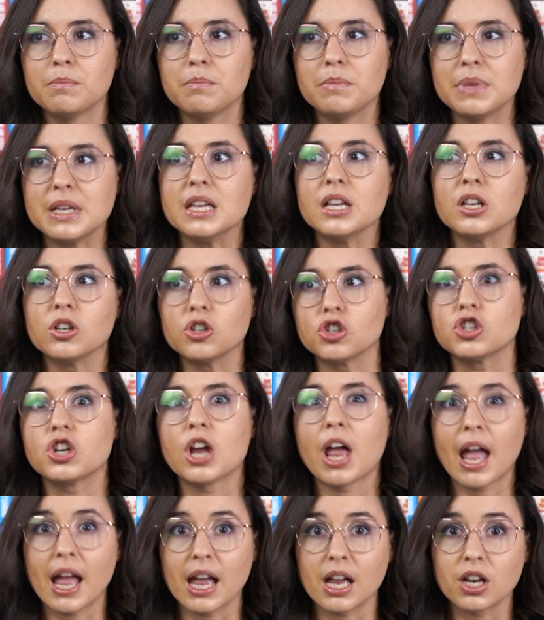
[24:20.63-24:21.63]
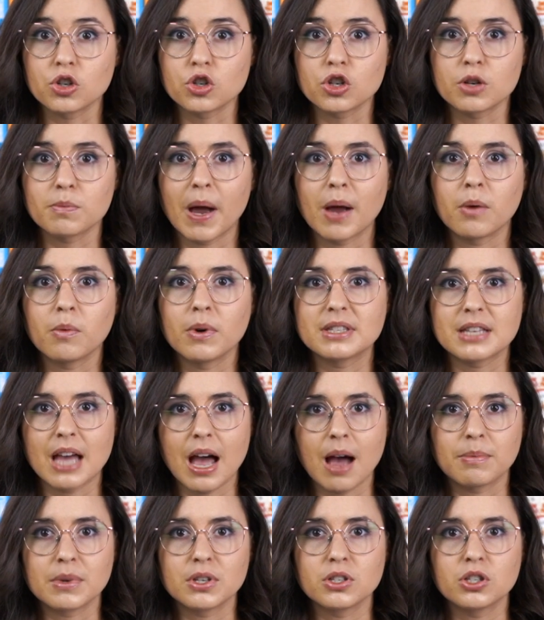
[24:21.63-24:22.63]
being changed by what's
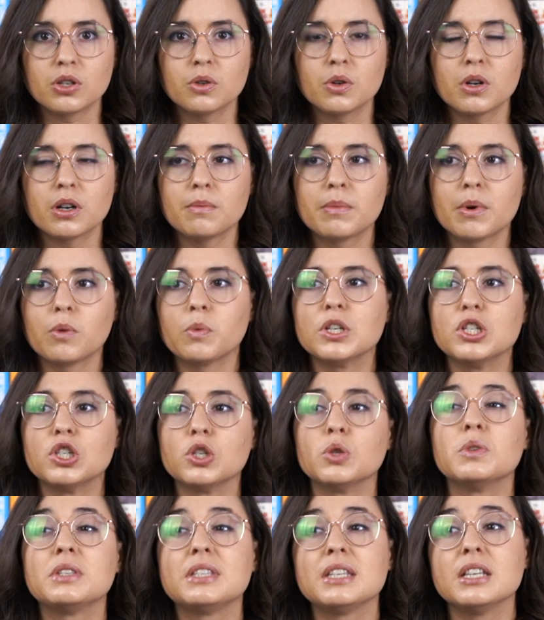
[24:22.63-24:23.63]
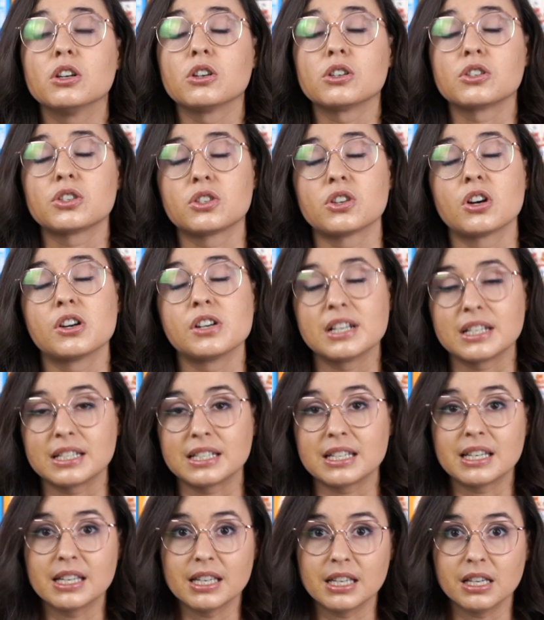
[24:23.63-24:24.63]
happened to her, but we do see her starting
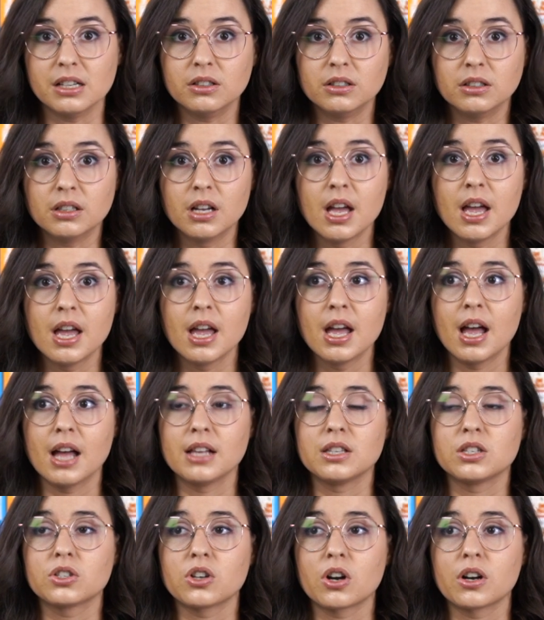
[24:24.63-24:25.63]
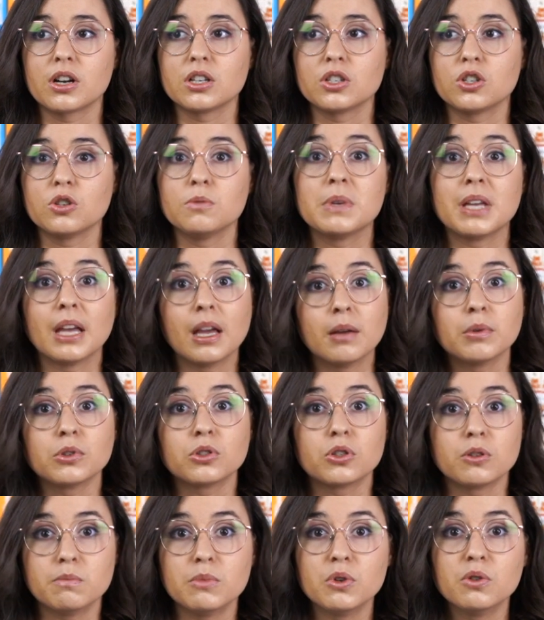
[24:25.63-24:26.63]
to heal and starting to be able
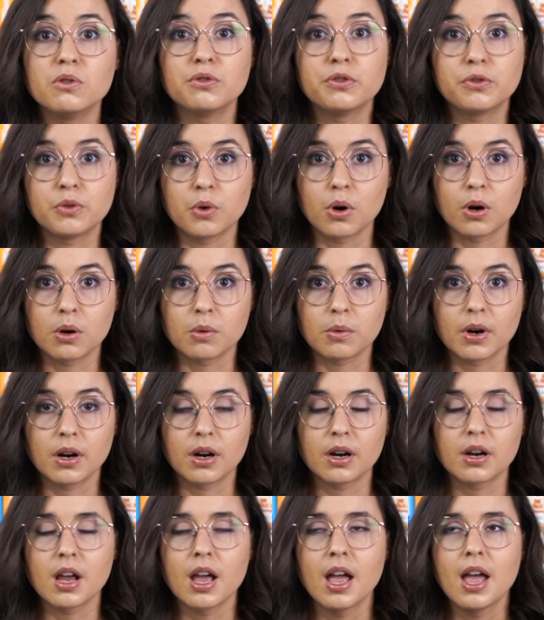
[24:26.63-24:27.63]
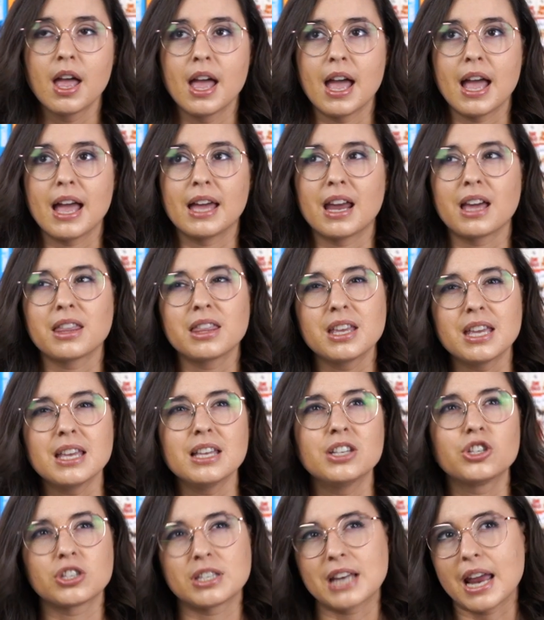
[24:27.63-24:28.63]
to move forward. And I think
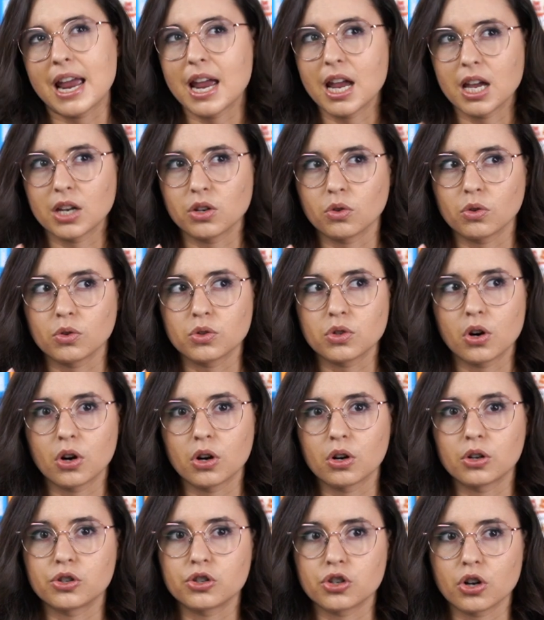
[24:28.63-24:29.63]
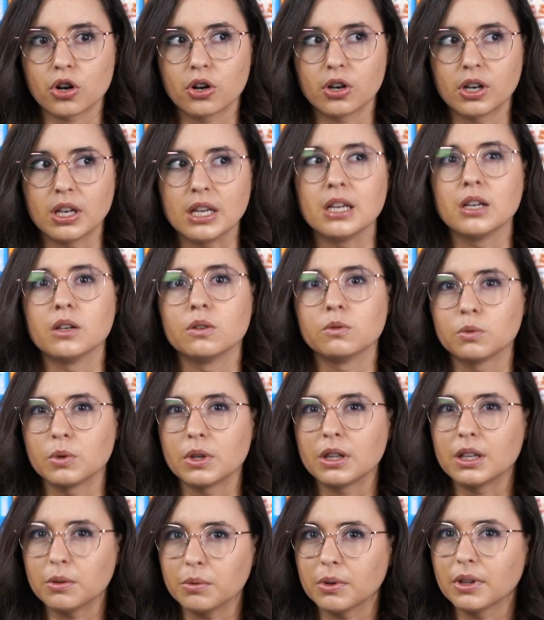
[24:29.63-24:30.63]
he just handles her journey
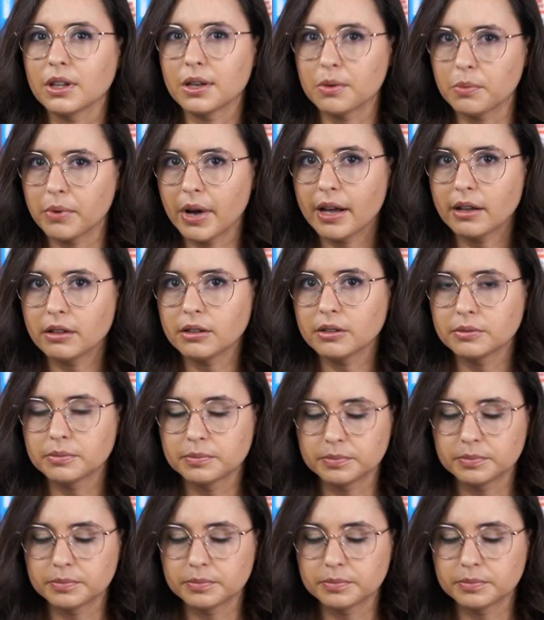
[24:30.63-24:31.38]
really, really well.